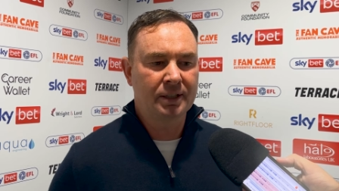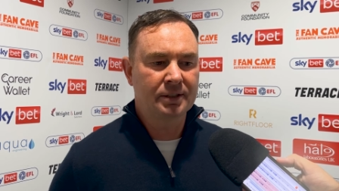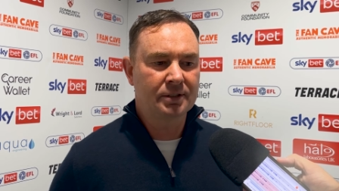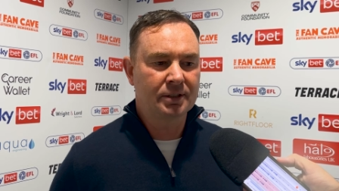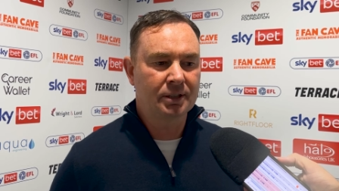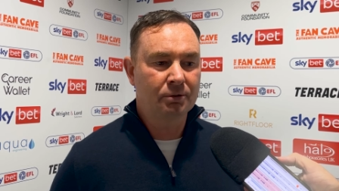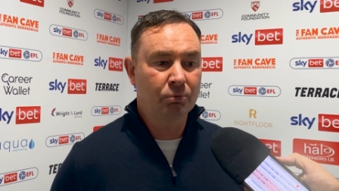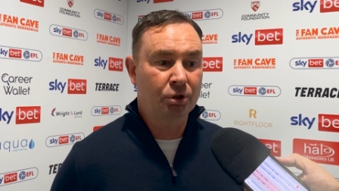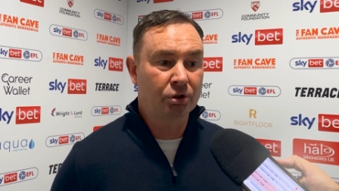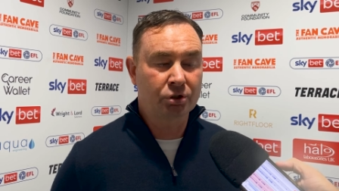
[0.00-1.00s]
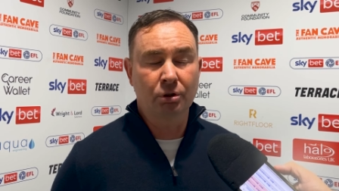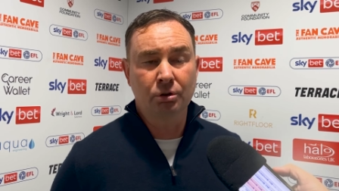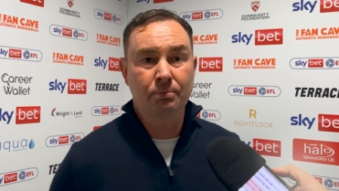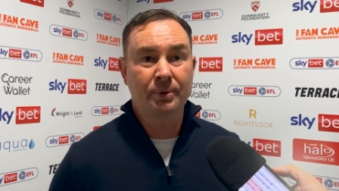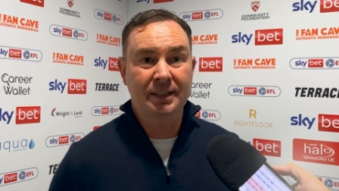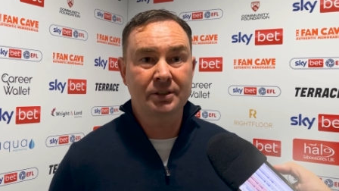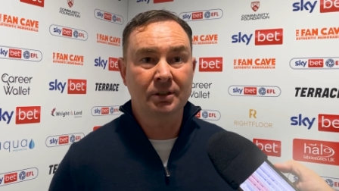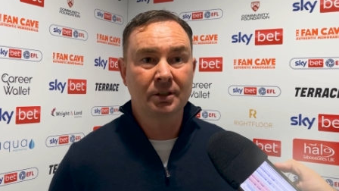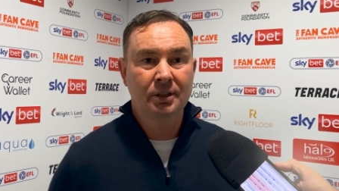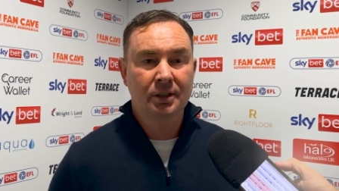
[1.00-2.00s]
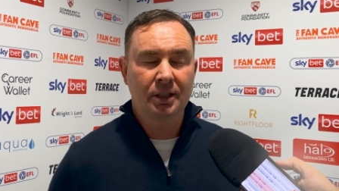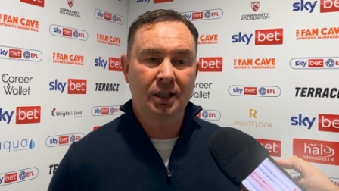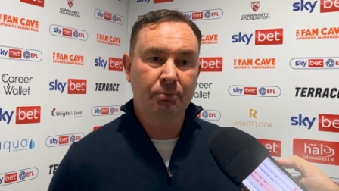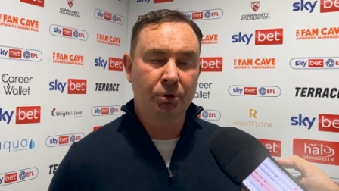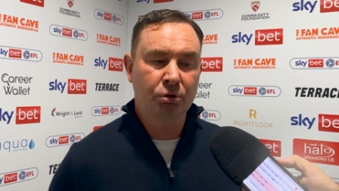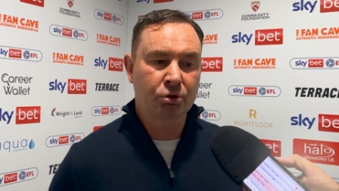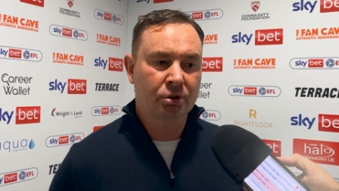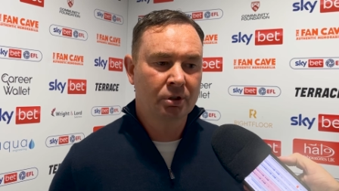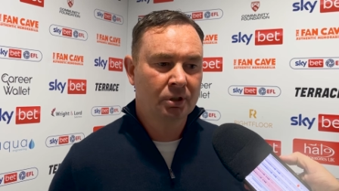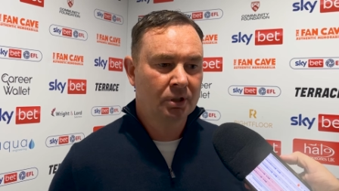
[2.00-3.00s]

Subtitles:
And we could have still done better, because